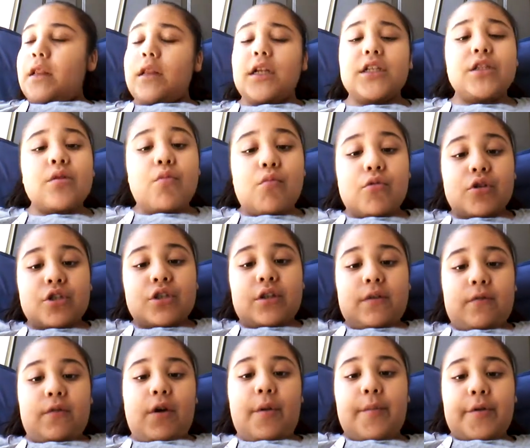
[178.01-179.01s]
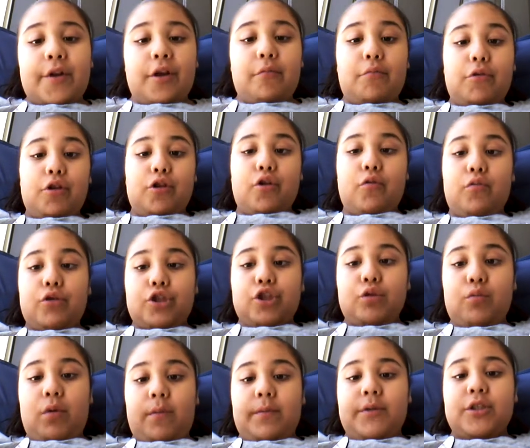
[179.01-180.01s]
lots more stuff. Comment down below what
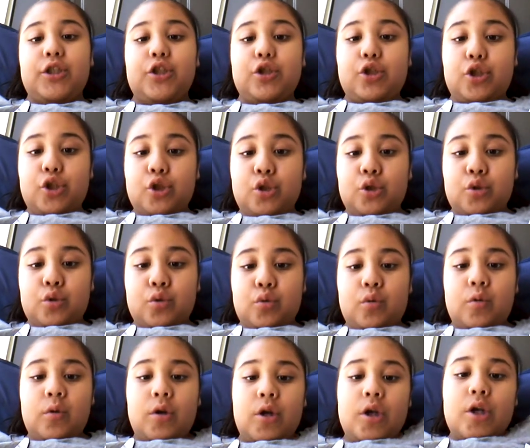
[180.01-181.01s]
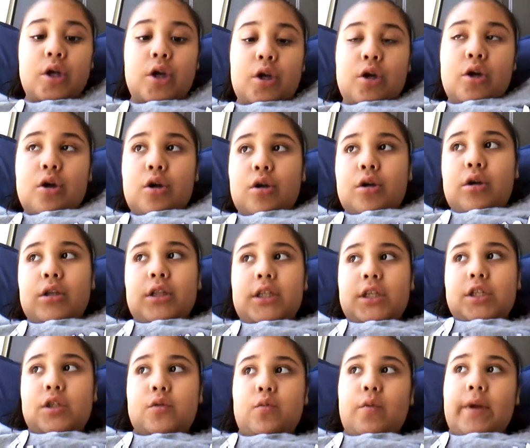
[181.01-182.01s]
you want me to do
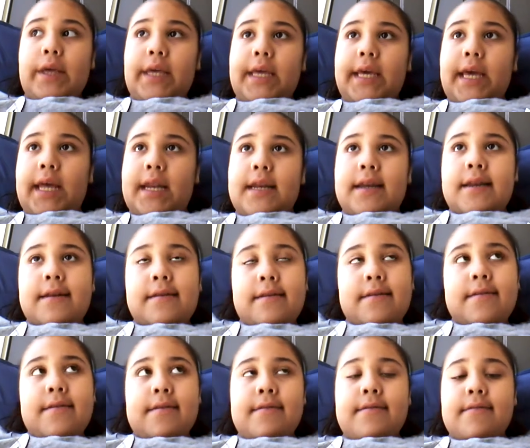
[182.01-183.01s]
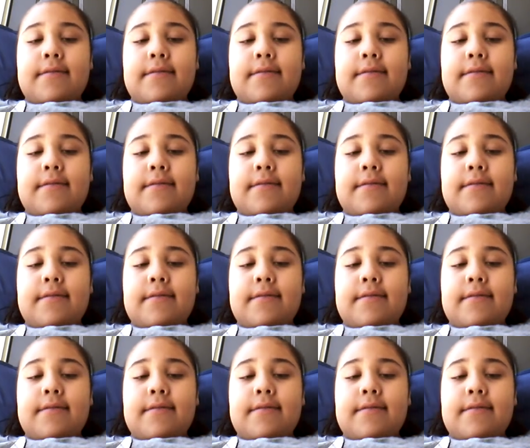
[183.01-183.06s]
this weekend.